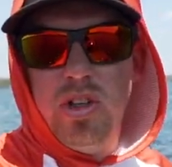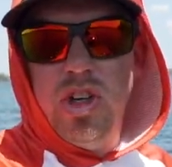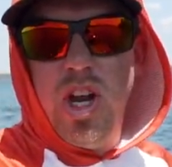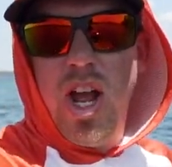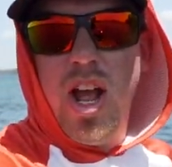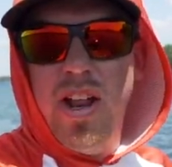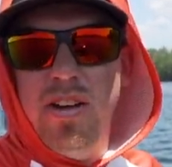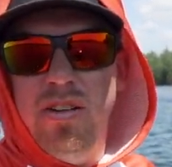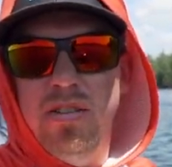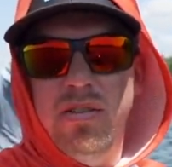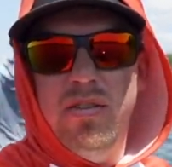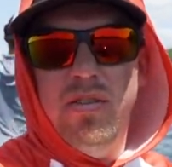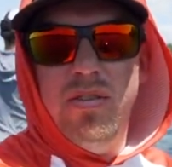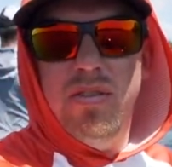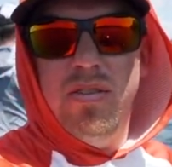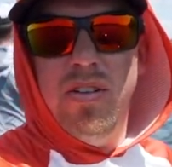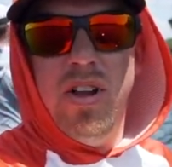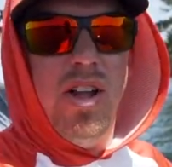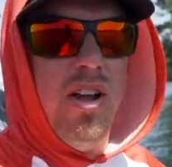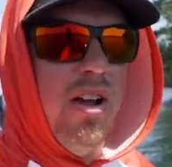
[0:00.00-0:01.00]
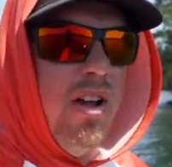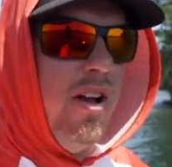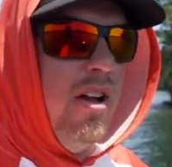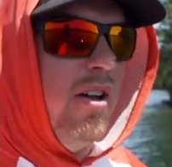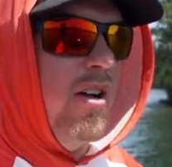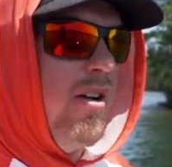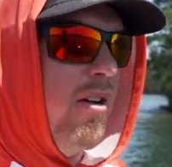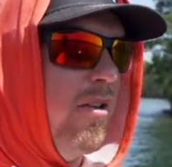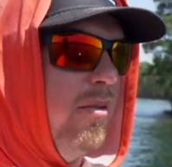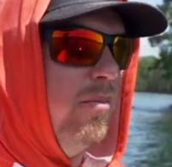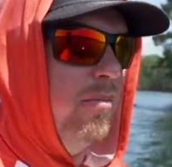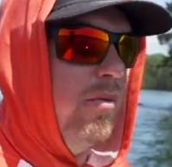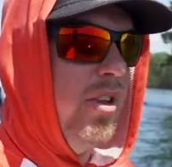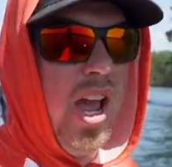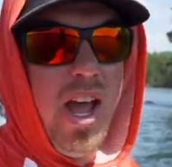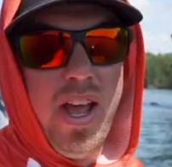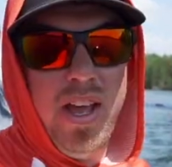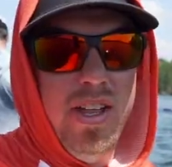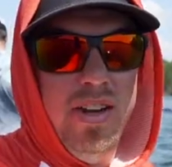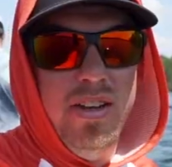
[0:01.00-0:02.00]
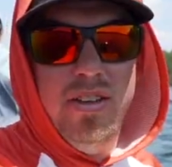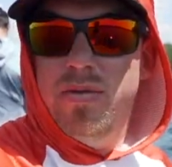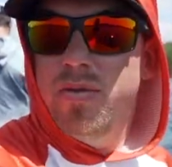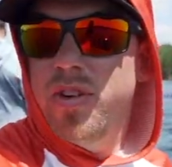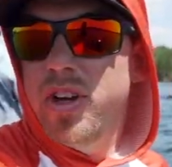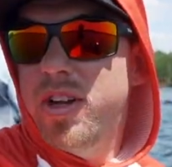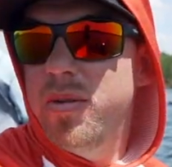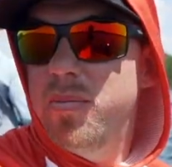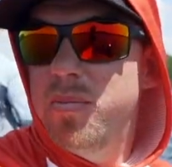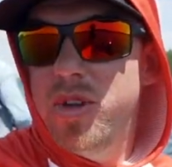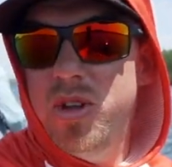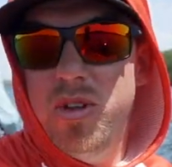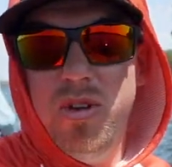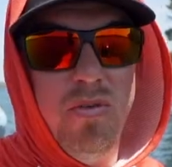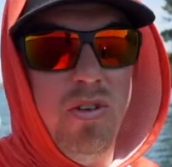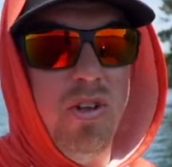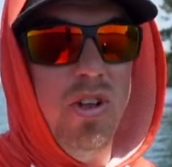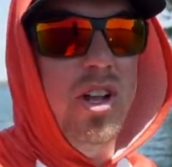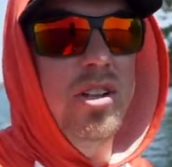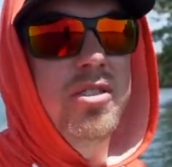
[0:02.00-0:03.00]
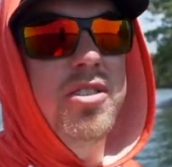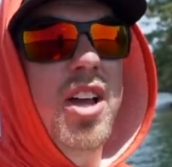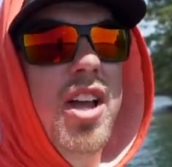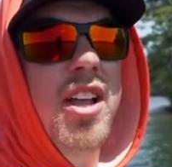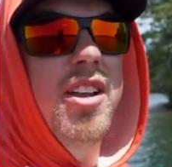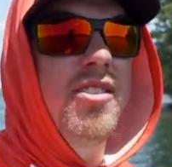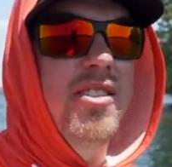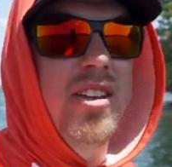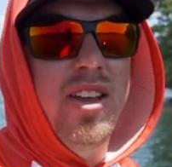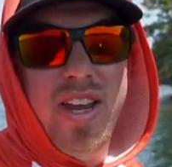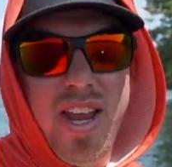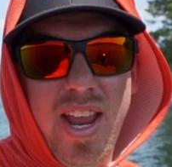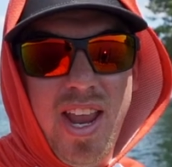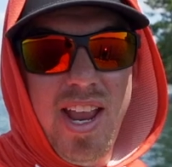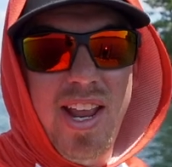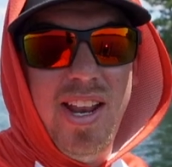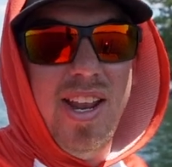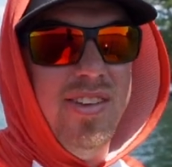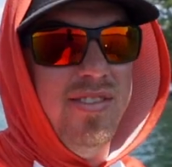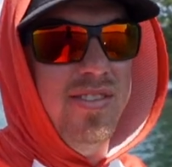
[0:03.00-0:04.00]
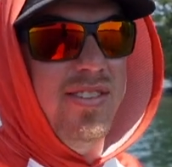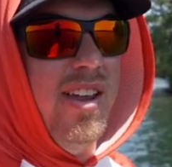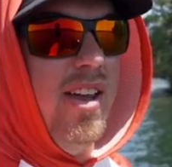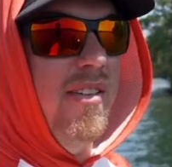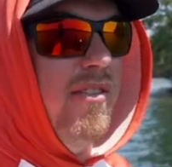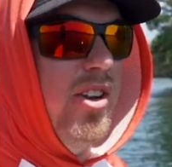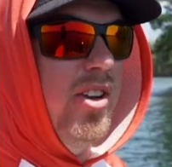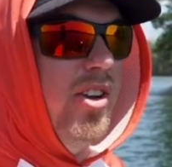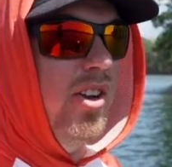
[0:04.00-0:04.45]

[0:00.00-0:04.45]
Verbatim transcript: jaunt. Um, yeah, it is freaking beautiful outside. It's like eighty-seven